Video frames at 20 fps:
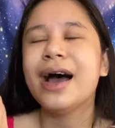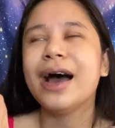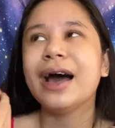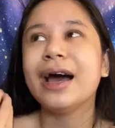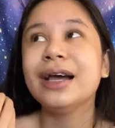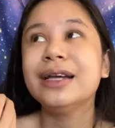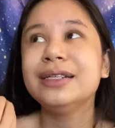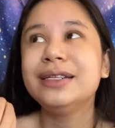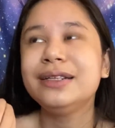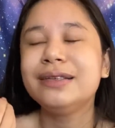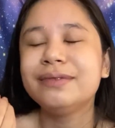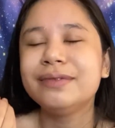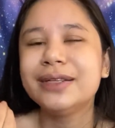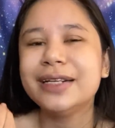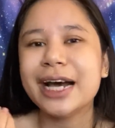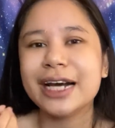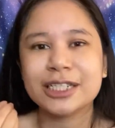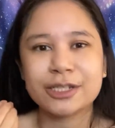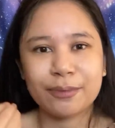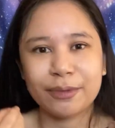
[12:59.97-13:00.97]
I
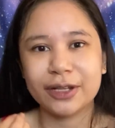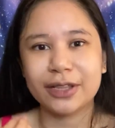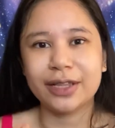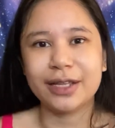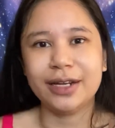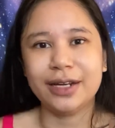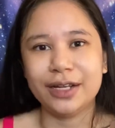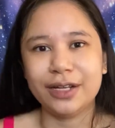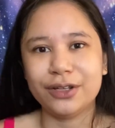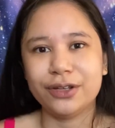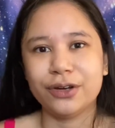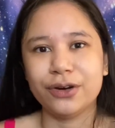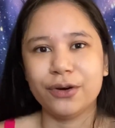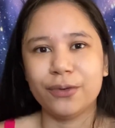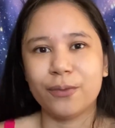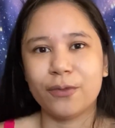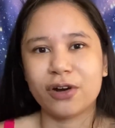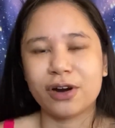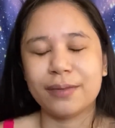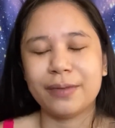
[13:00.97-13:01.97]
desperately need to know
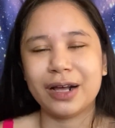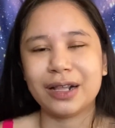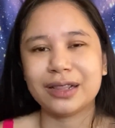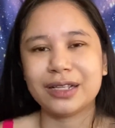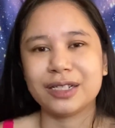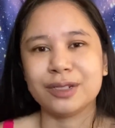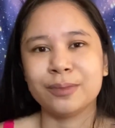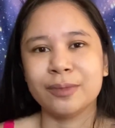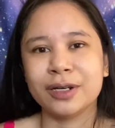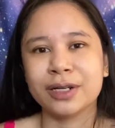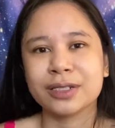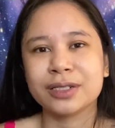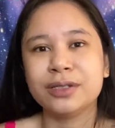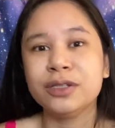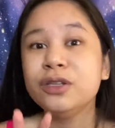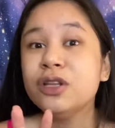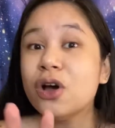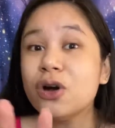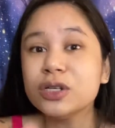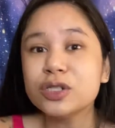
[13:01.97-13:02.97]
more about these books.
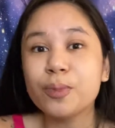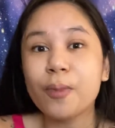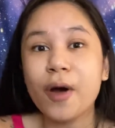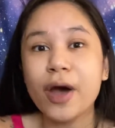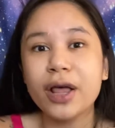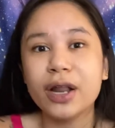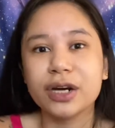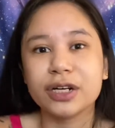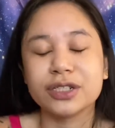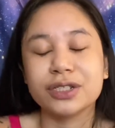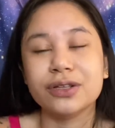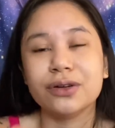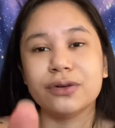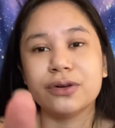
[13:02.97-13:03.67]
No spoilers though.